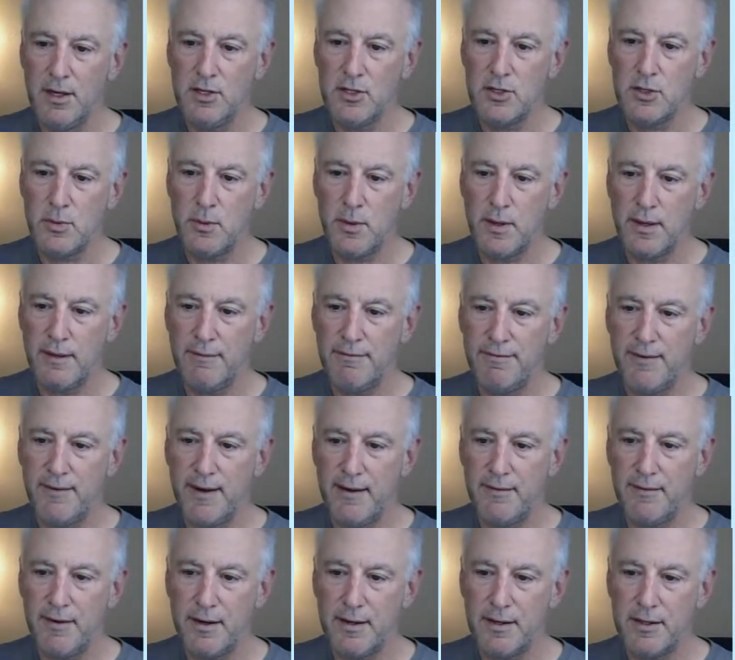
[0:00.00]

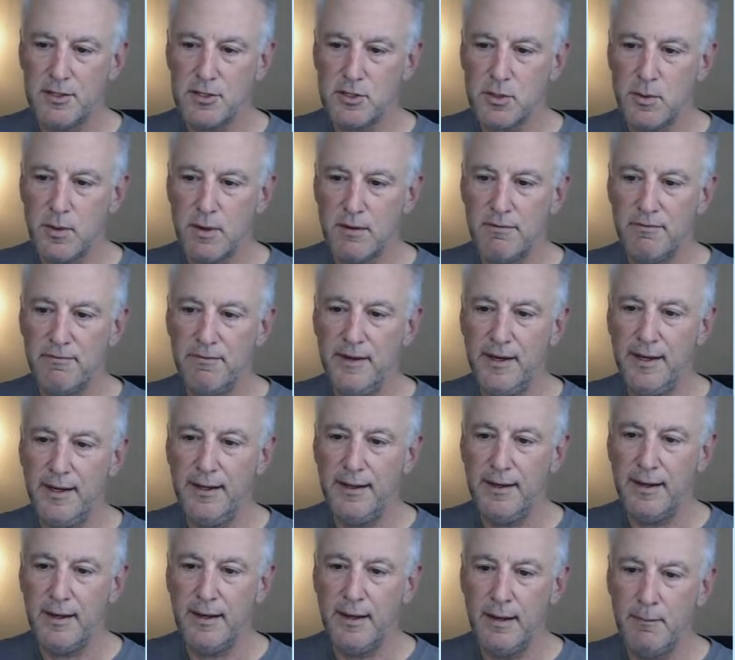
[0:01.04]
2,500 square feet,
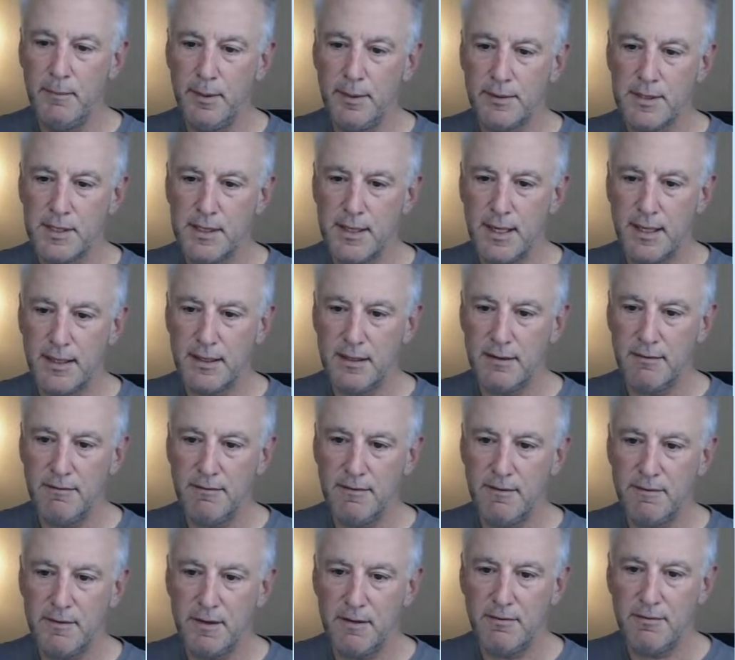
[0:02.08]
built in
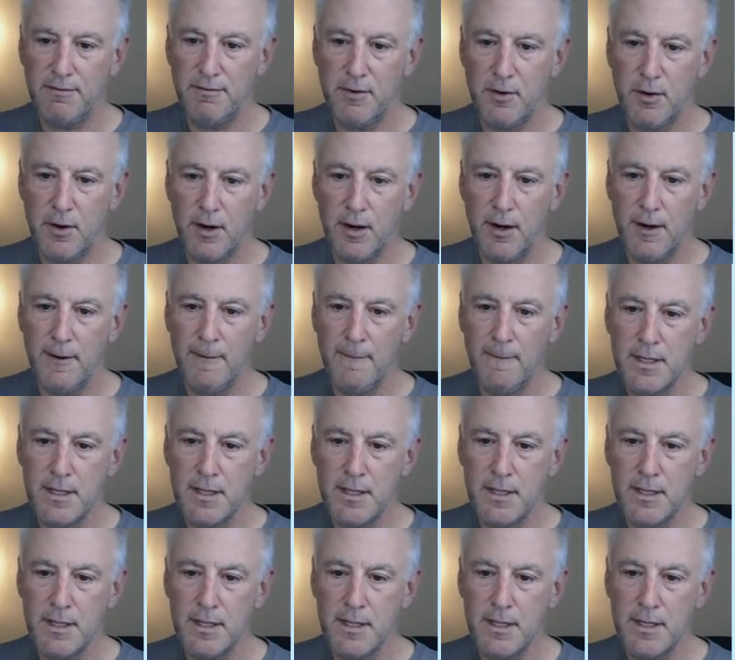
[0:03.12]
1954.